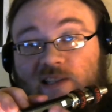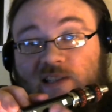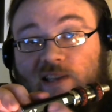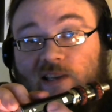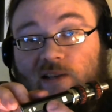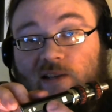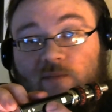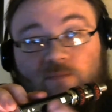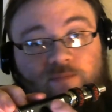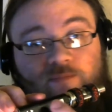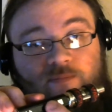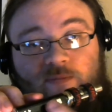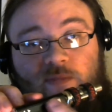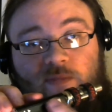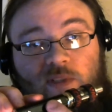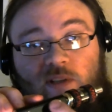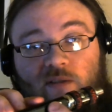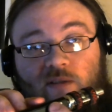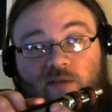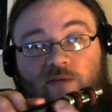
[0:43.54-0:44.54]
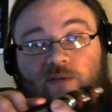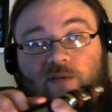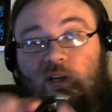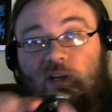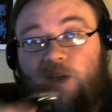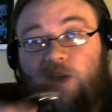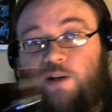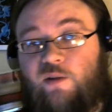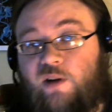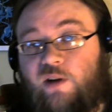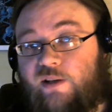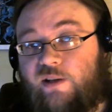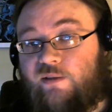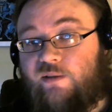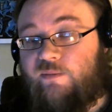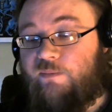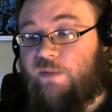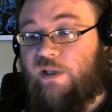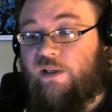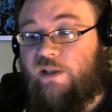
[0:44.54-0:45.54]
Istick, fucking
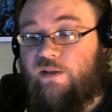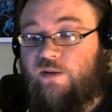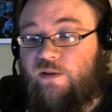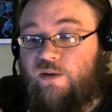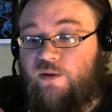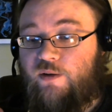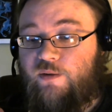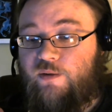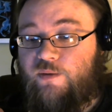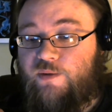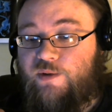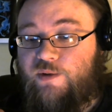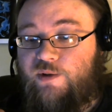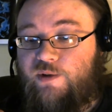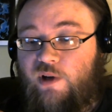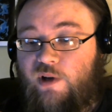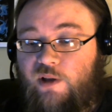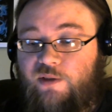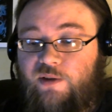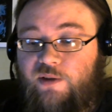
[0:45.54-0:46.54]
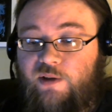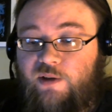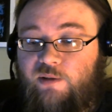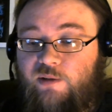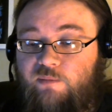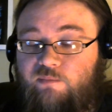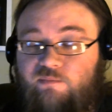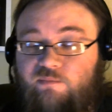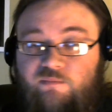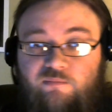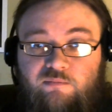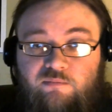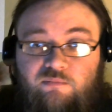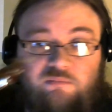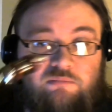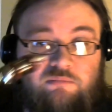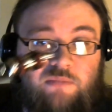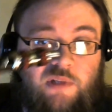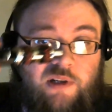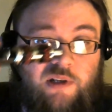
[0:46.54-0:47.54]
great. Like, there's nothing,
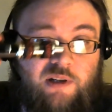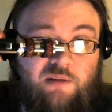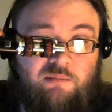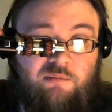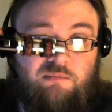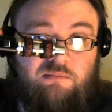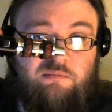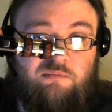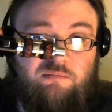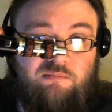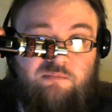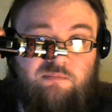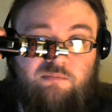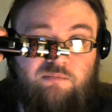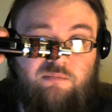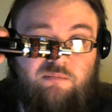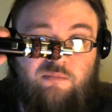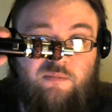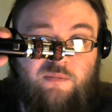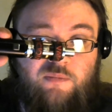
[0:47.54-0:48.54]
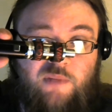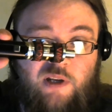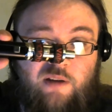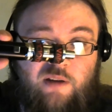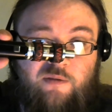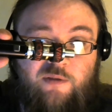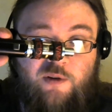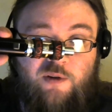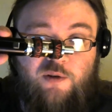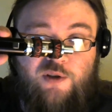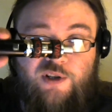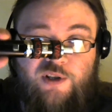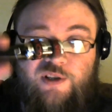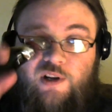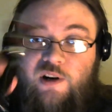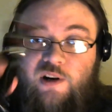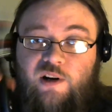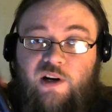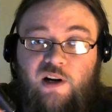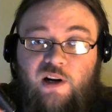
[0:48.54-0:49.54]
like, if you're
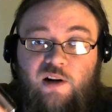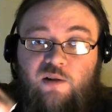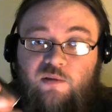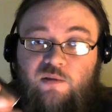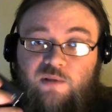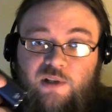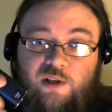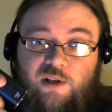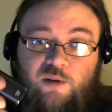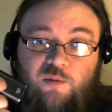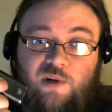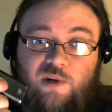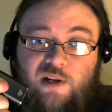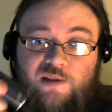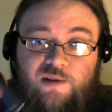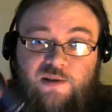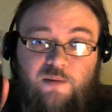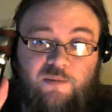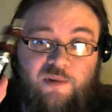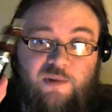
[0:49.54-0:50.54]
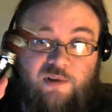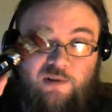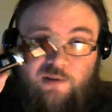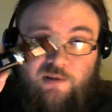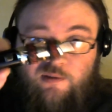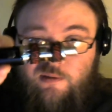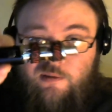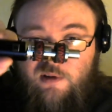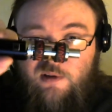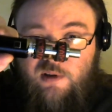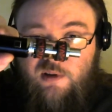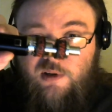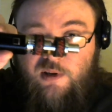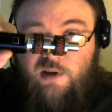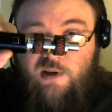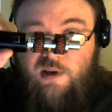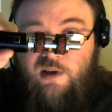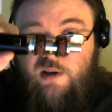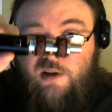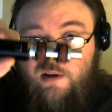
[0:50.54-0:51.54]
just starting out and you want something
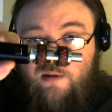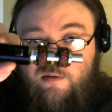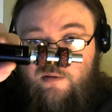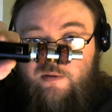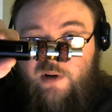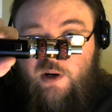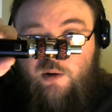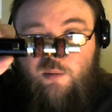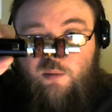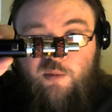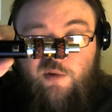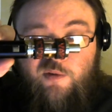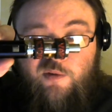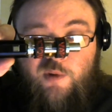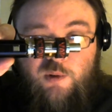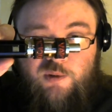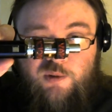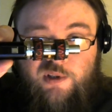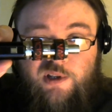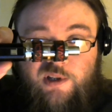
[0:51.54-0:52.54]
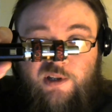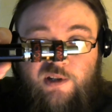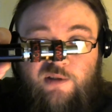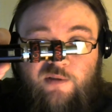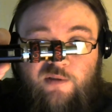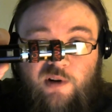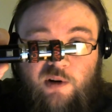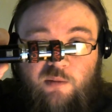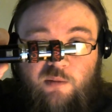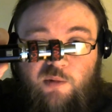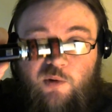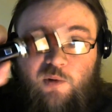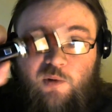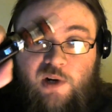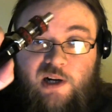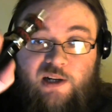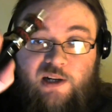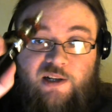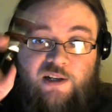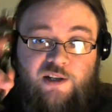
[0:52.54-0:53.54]
variable voltage,
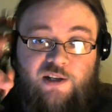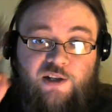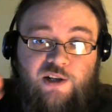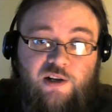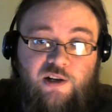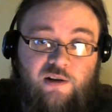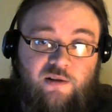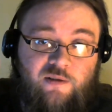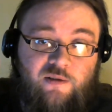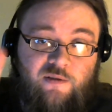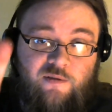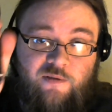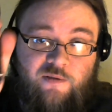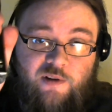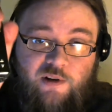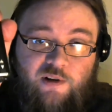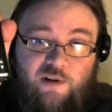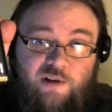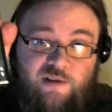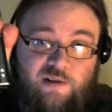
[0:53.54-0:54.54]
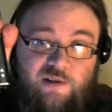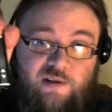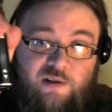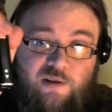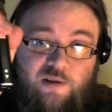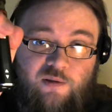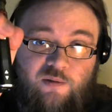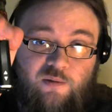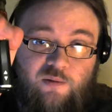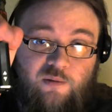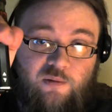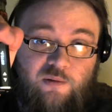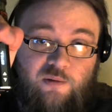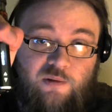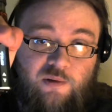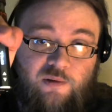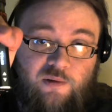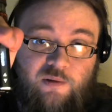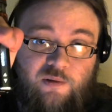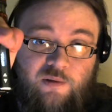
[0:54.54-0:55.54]
variable wattage, very easy to
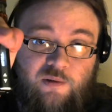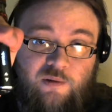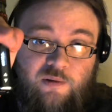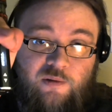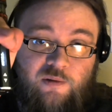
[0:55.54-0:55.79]
use,